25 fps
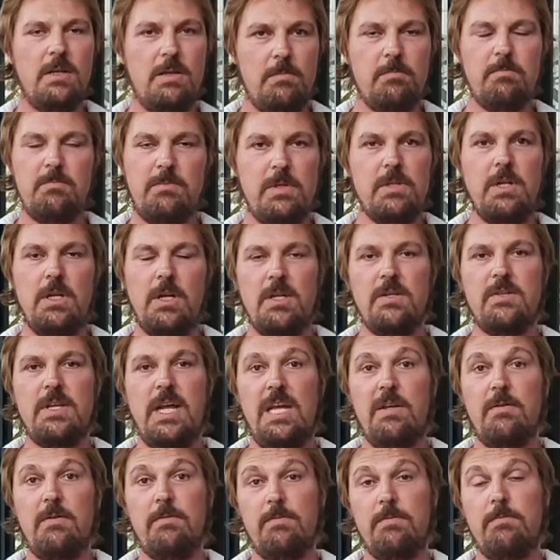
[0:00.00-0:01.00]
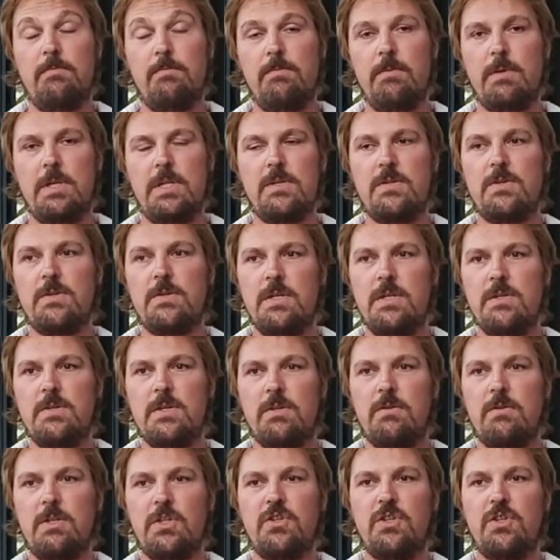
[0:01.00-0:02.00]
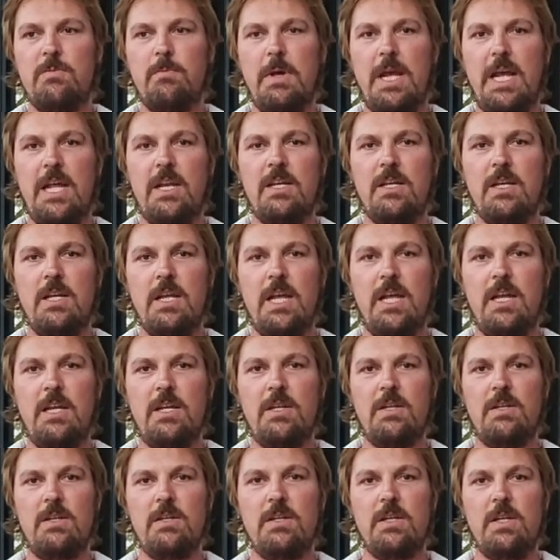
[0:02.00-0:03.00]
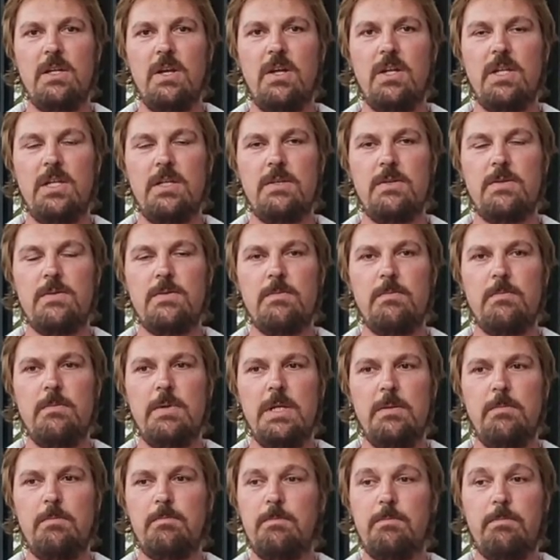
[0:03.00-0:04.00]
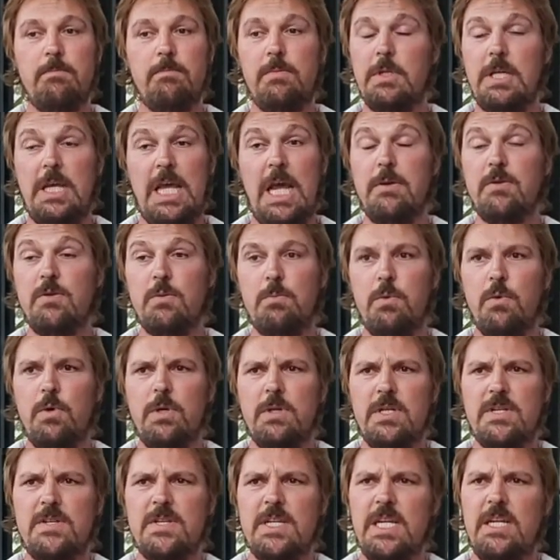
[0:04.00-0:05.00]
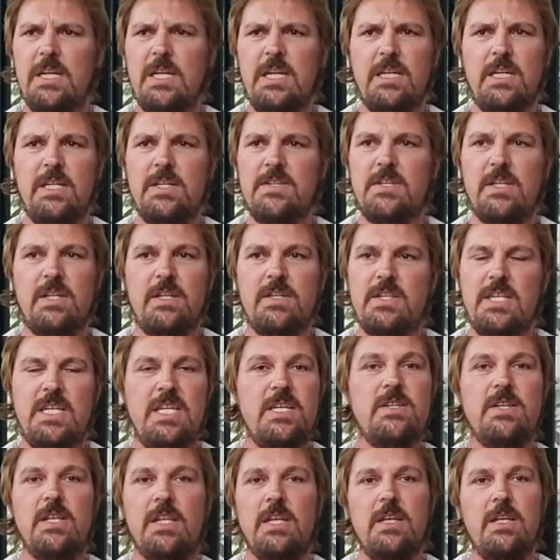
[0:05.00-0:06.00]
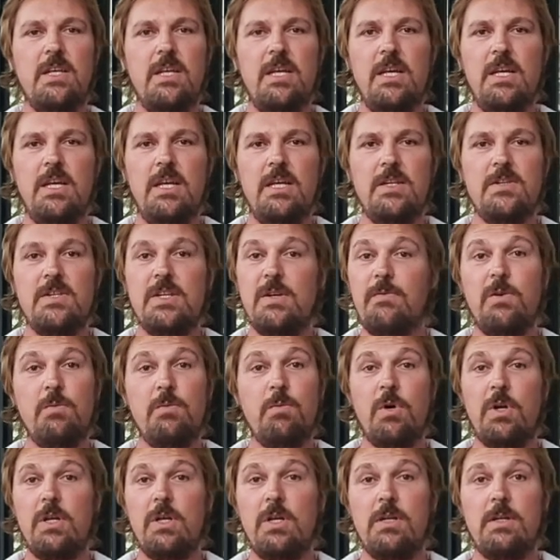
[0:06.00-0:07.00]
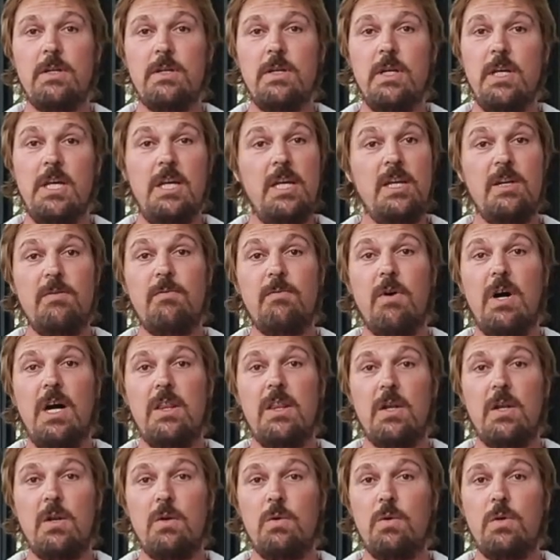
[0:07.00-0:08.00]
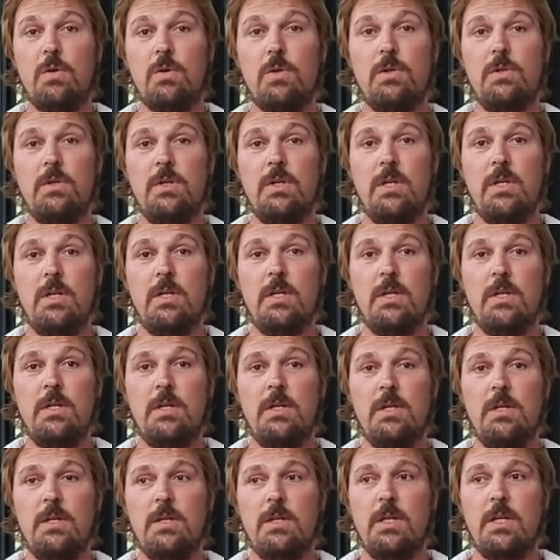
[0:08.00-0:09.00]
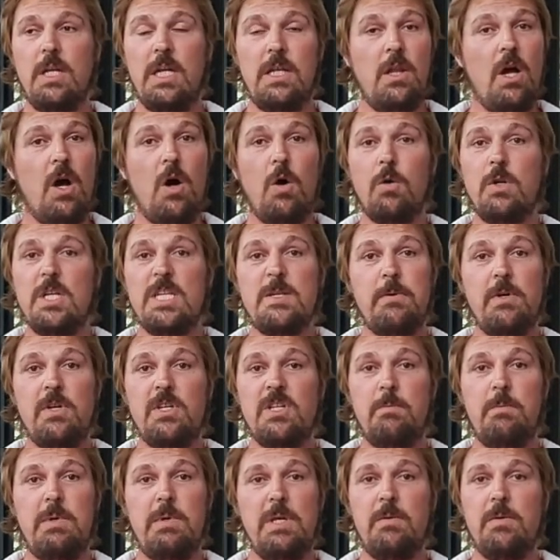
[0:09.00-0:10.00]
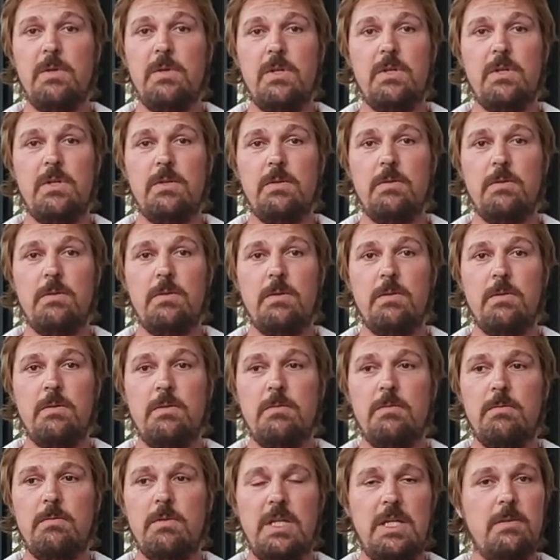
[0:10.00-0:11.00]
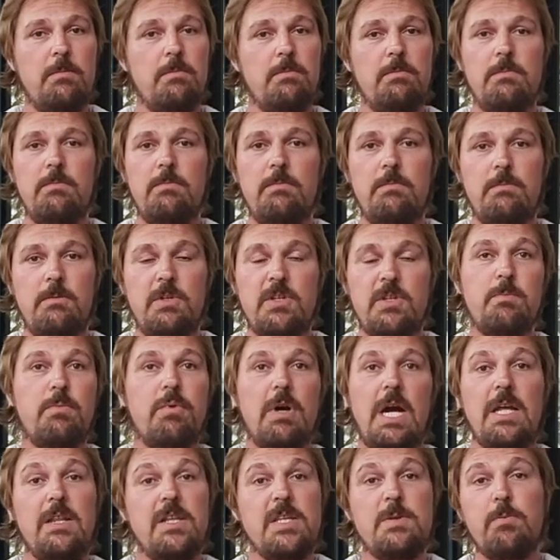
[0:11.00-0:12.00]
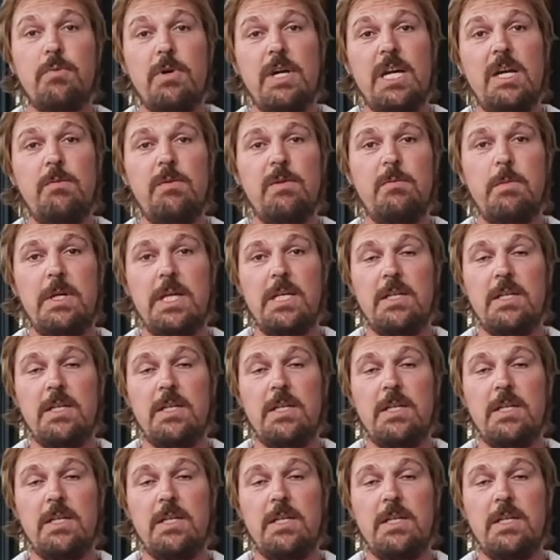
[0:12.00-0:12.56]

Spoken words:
you know, Dave is a Christian man, and you know, he came to a point in the CD and he said, it's easy. He said, if you want to invite the Lord and the Holy Spirit to be with you, then just pray this prayer with me.